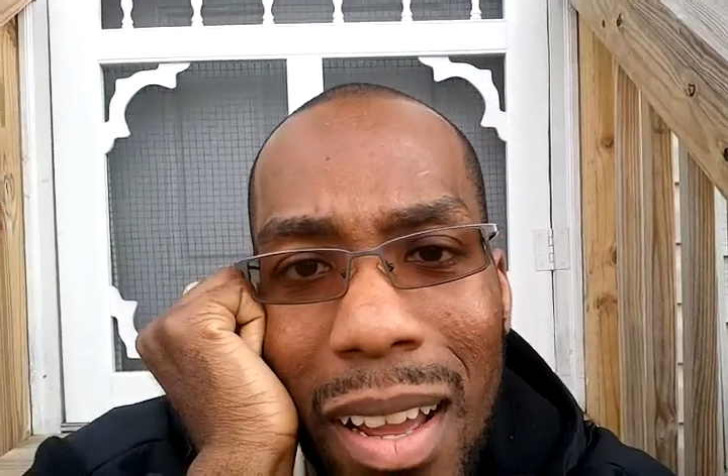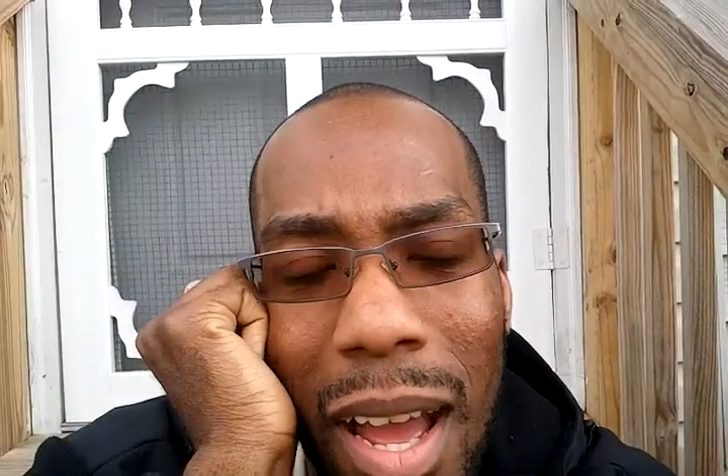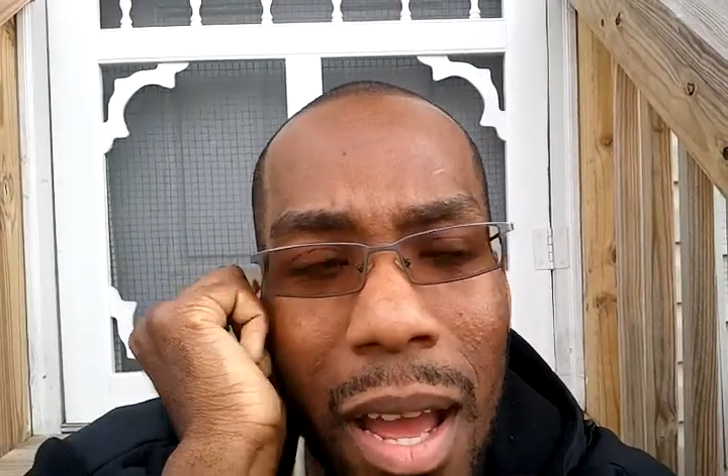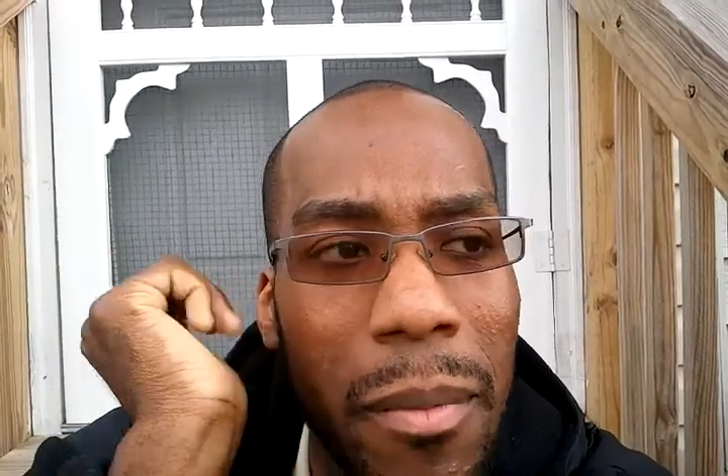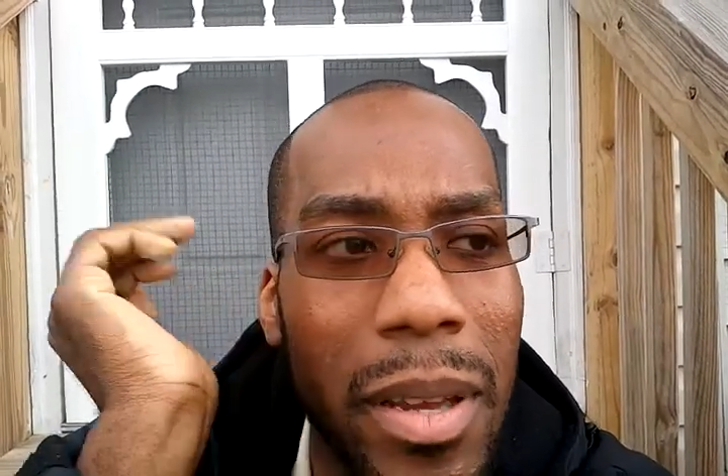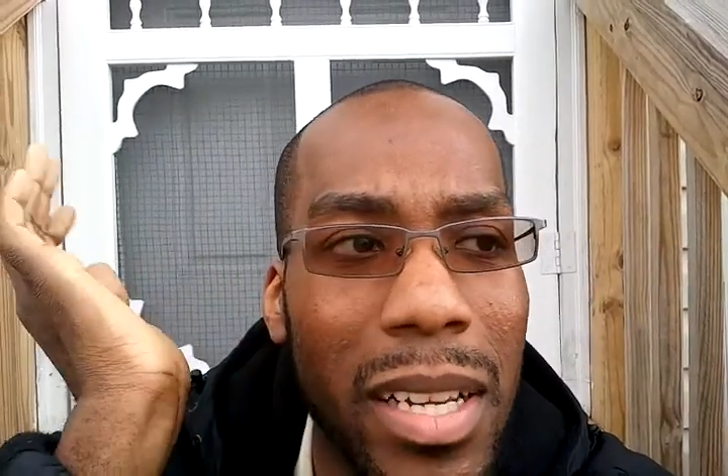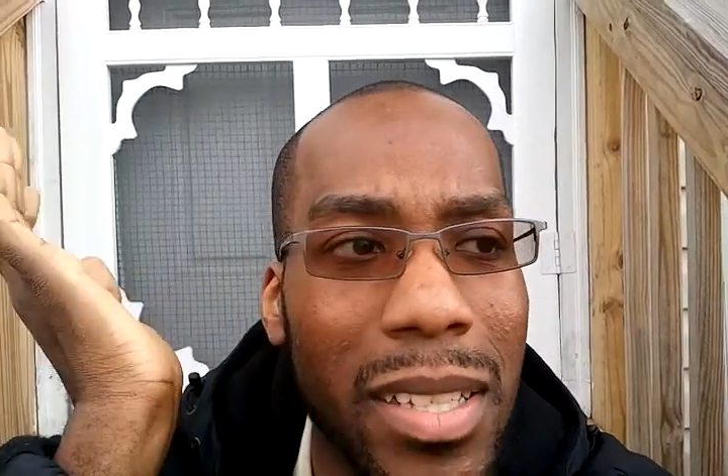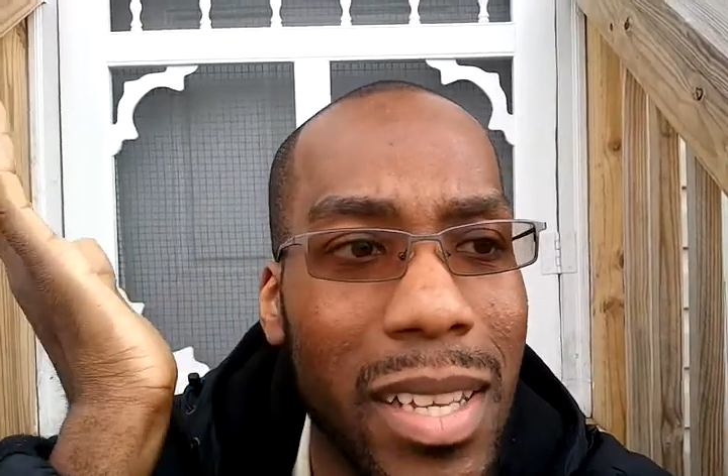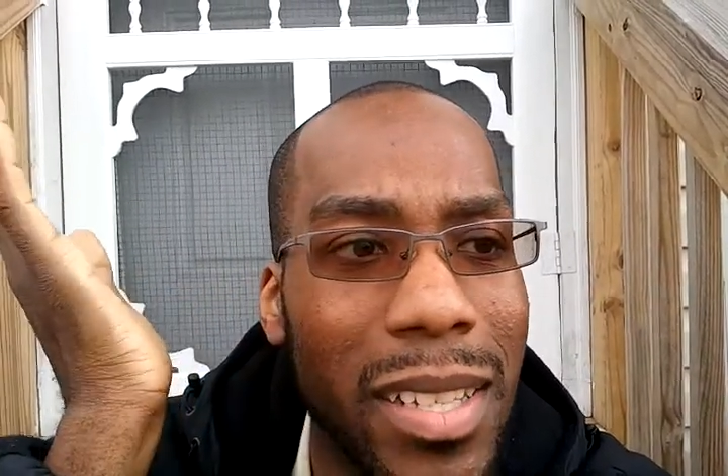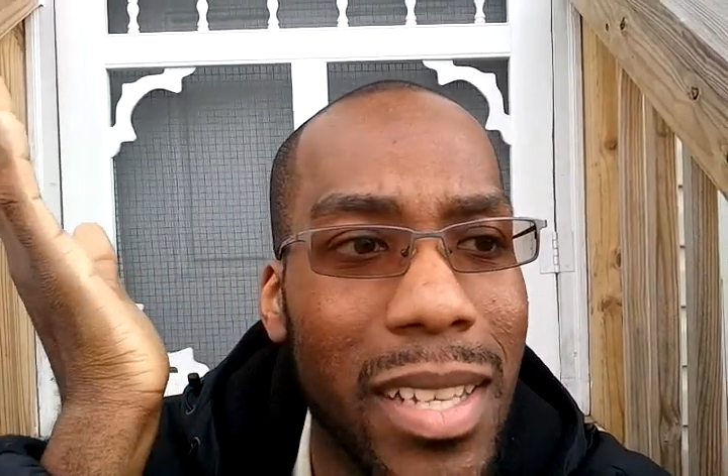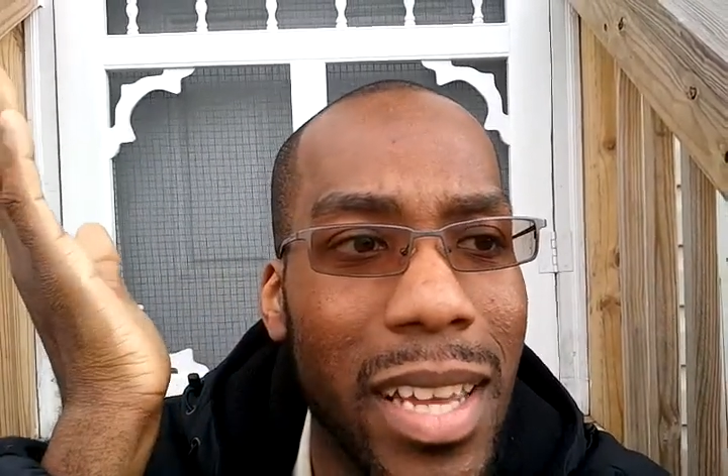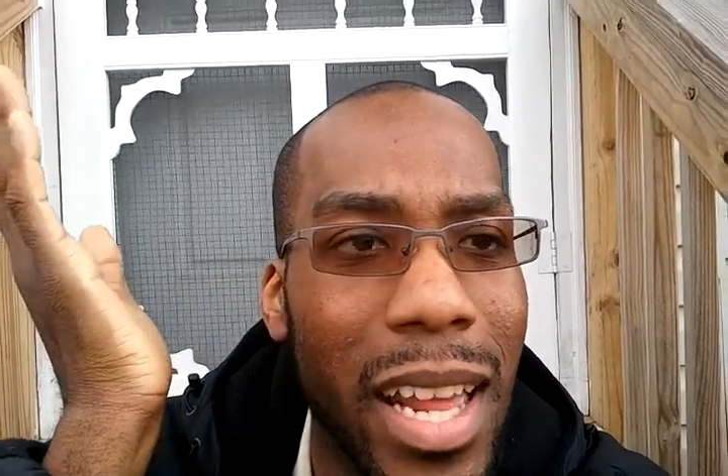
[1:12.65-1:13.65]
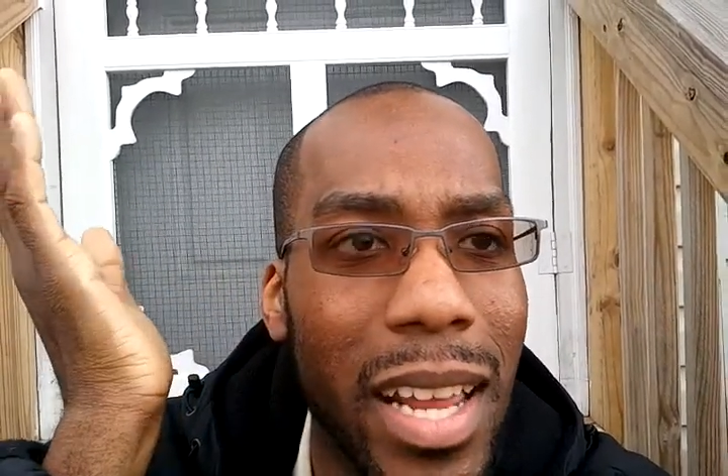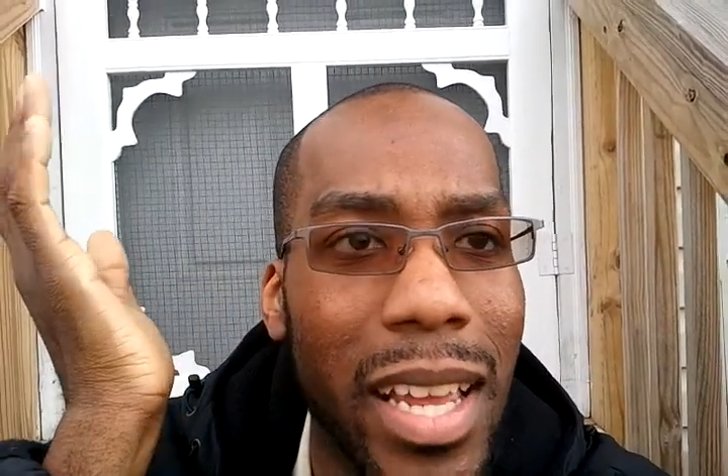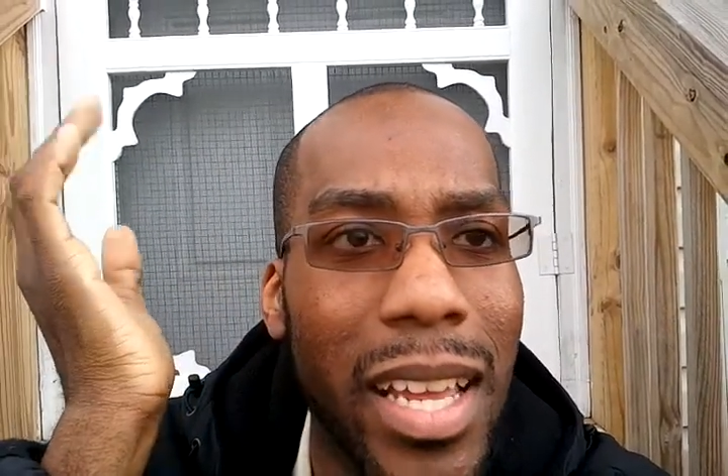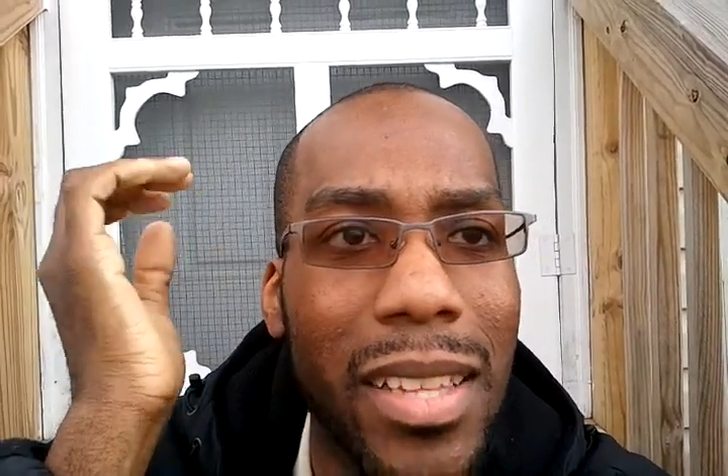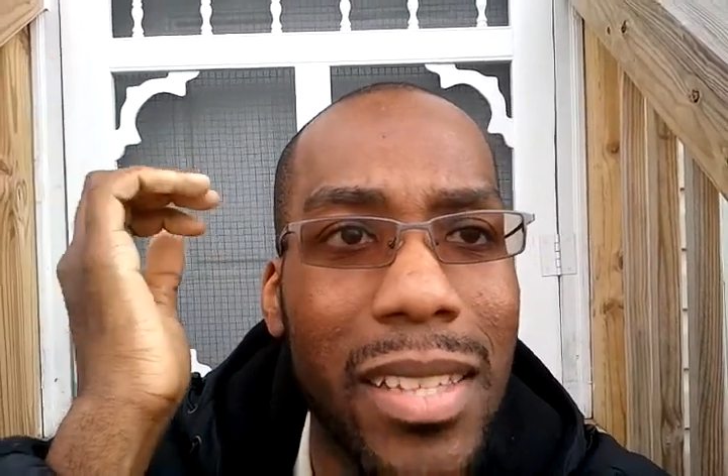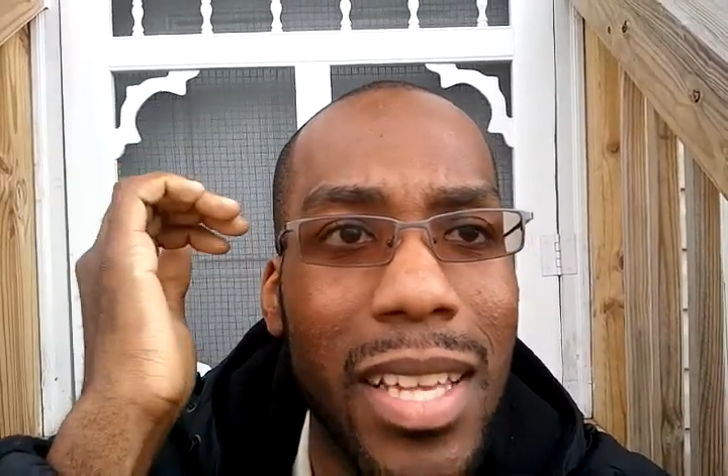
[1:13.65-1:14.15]
I mean, is, is he
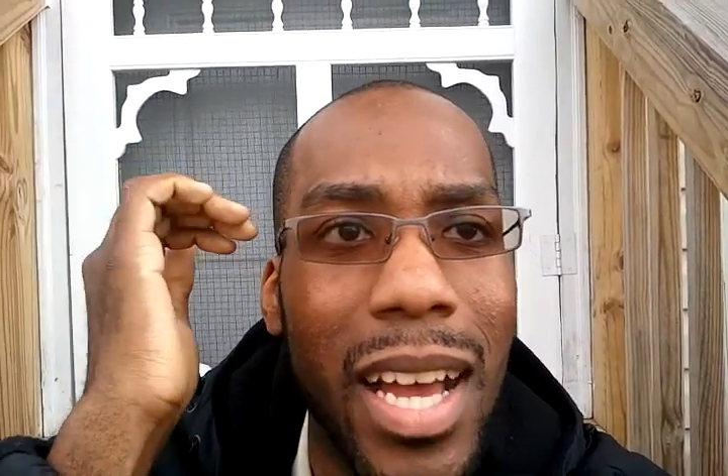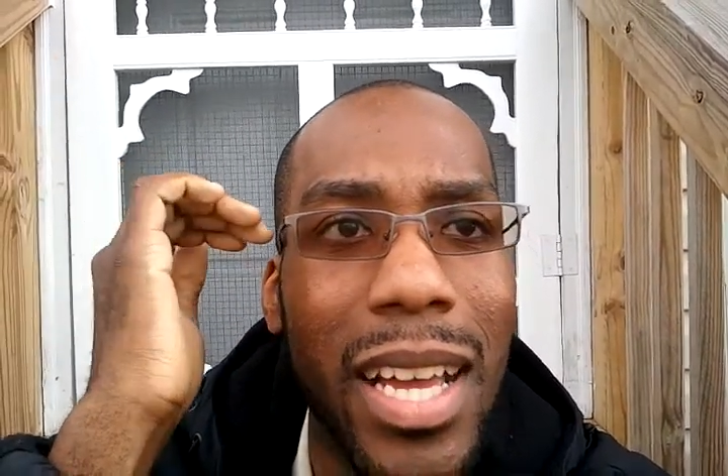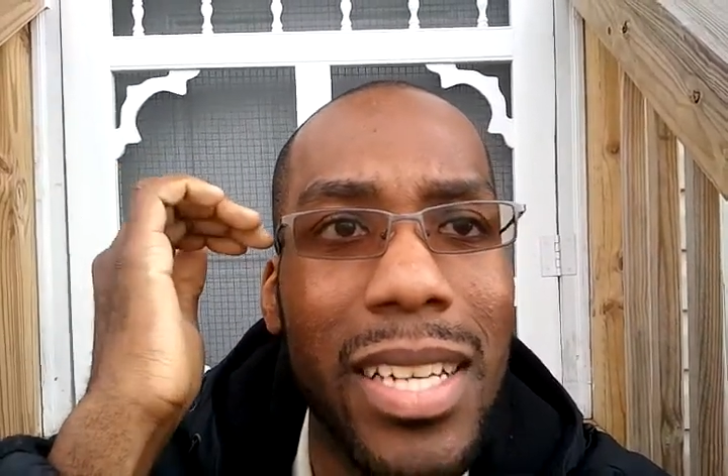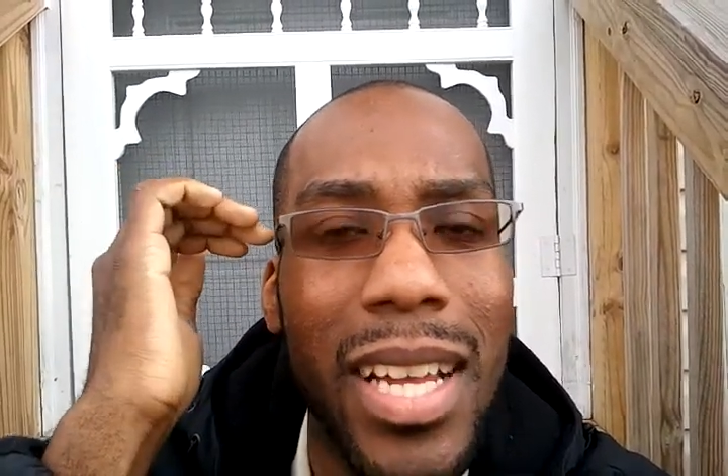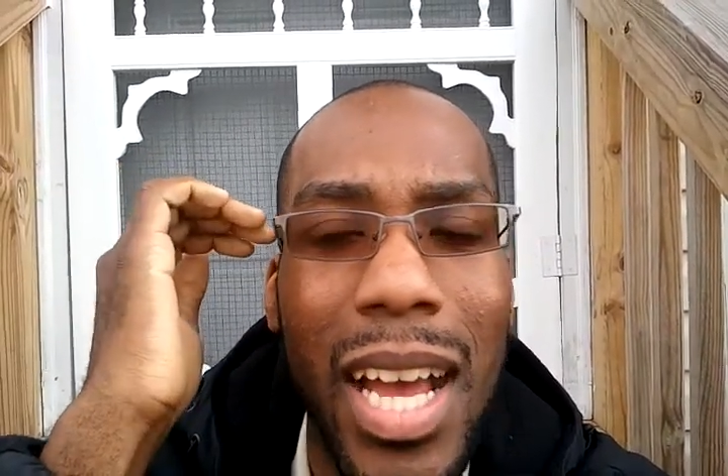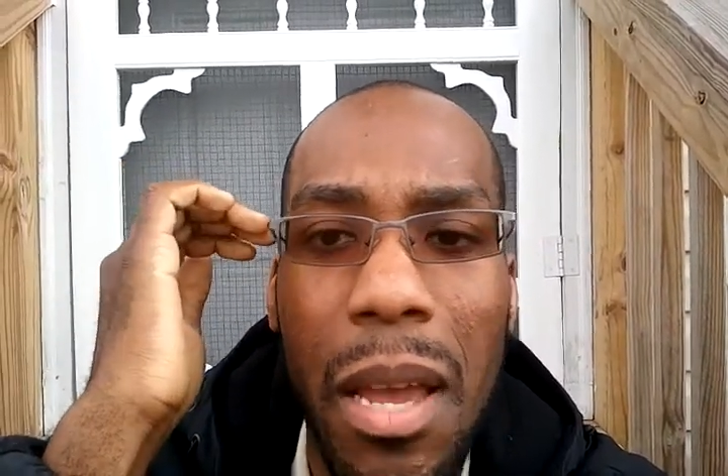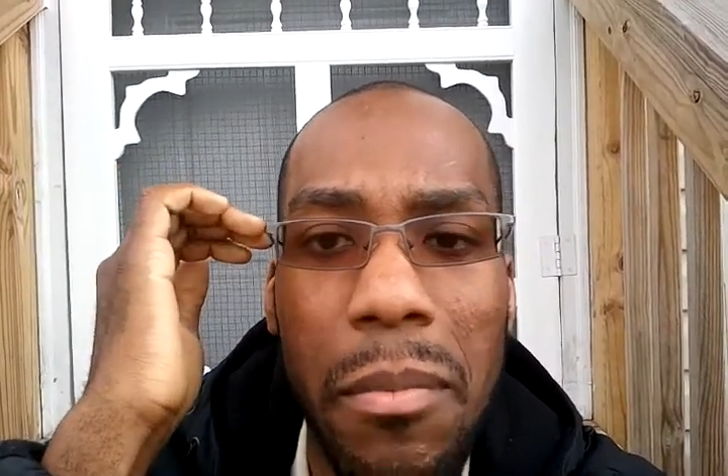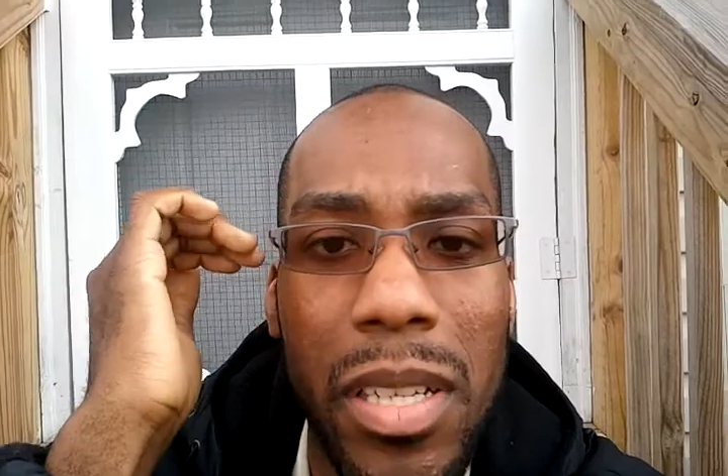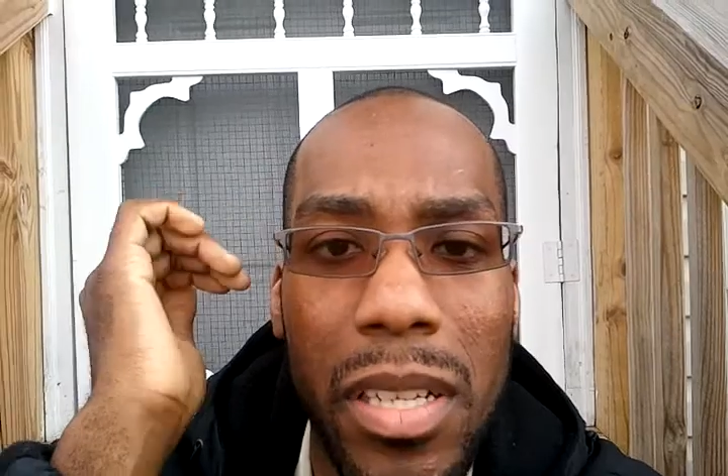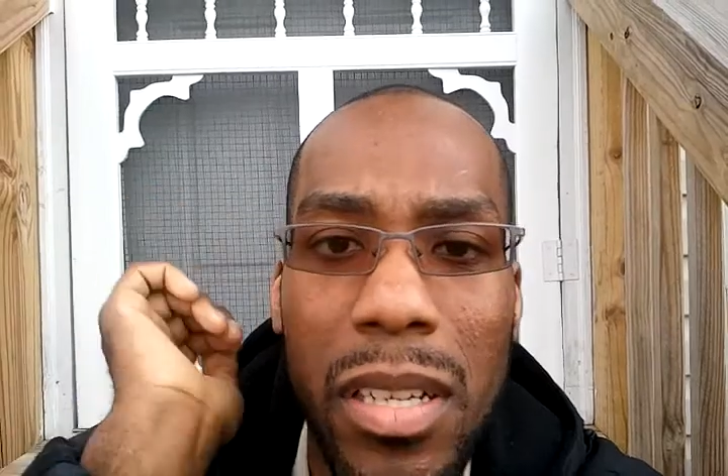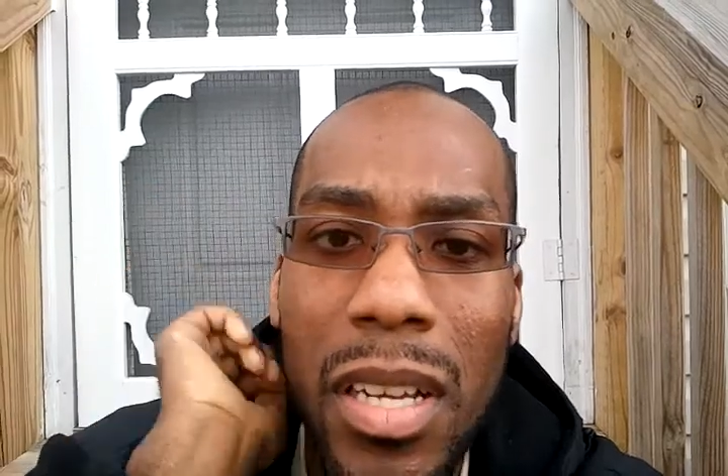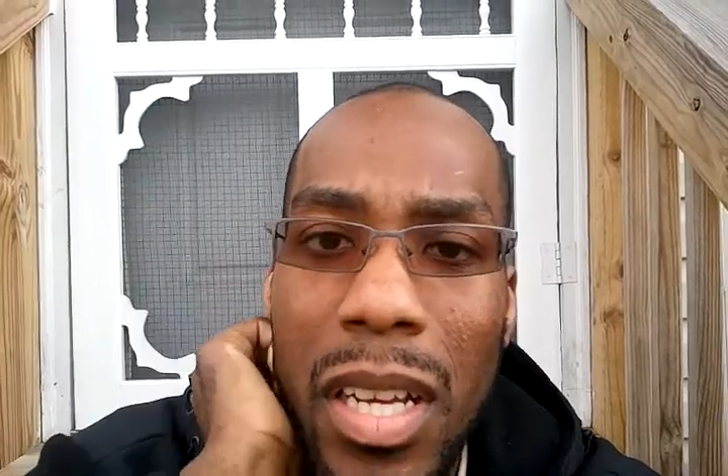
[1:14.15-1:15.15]
getting inside time to,